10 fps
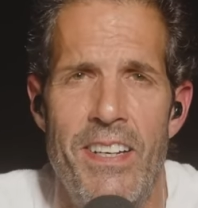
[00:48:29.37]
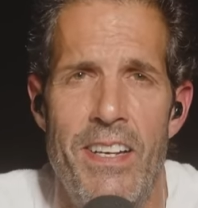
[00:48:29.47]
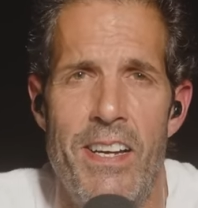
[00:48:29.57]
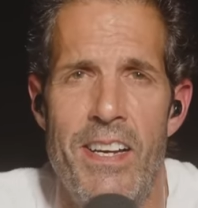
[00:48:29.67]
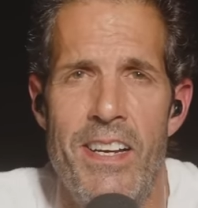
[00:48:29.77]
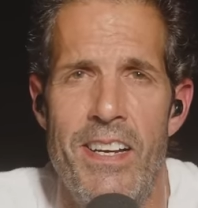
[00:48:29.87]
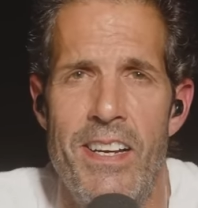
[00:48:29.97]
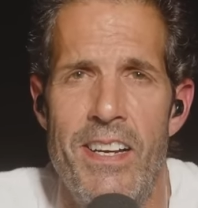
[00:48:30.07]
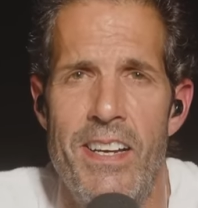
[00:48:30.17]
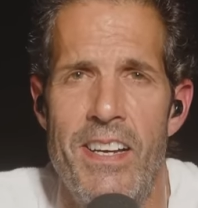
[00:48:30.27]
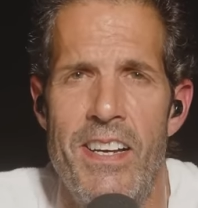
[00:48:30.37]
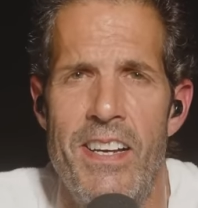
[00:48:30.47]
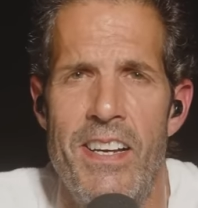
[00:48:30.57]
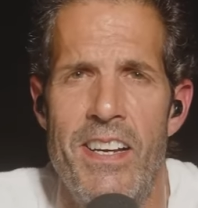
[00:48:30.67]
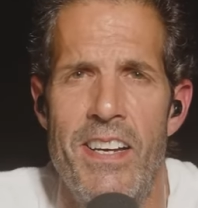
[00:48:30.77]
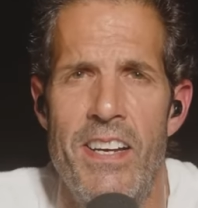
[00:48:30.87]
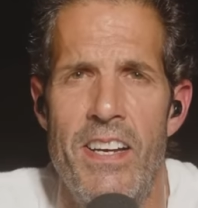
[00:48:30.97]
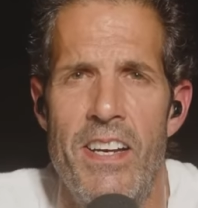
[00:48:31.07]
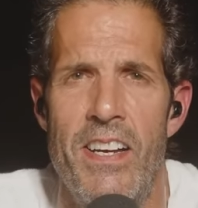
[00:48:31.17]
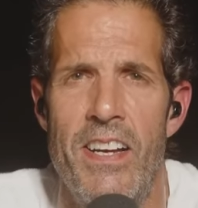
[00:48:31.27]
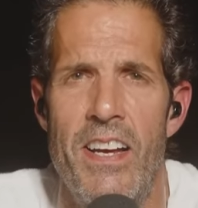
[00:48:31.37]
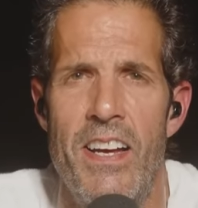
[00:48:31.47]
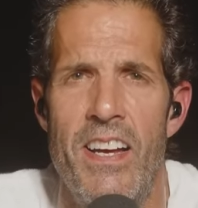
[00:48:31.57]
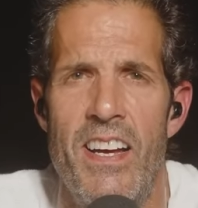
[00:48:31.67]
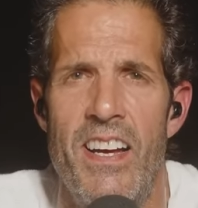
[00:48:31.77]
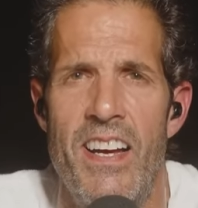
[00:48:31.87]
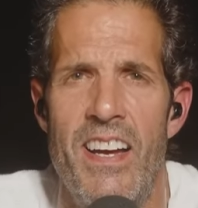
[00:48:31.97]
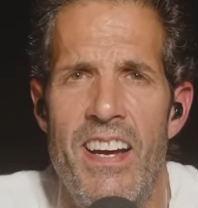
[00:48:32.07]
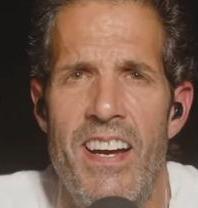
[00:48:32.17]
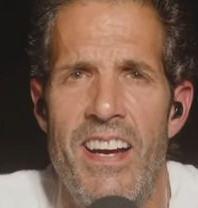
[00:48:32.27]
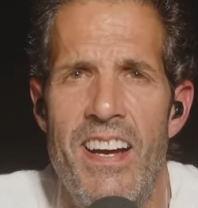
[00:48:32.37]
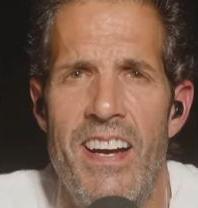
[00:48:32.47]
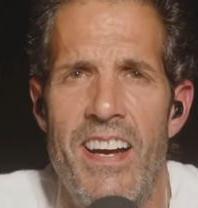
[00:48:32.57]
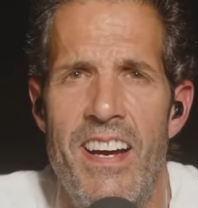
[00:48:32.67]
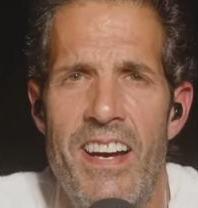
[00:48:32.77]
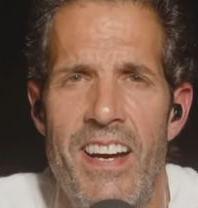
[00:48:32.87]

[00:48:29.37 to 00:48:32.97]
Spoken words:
The person shown says nothing.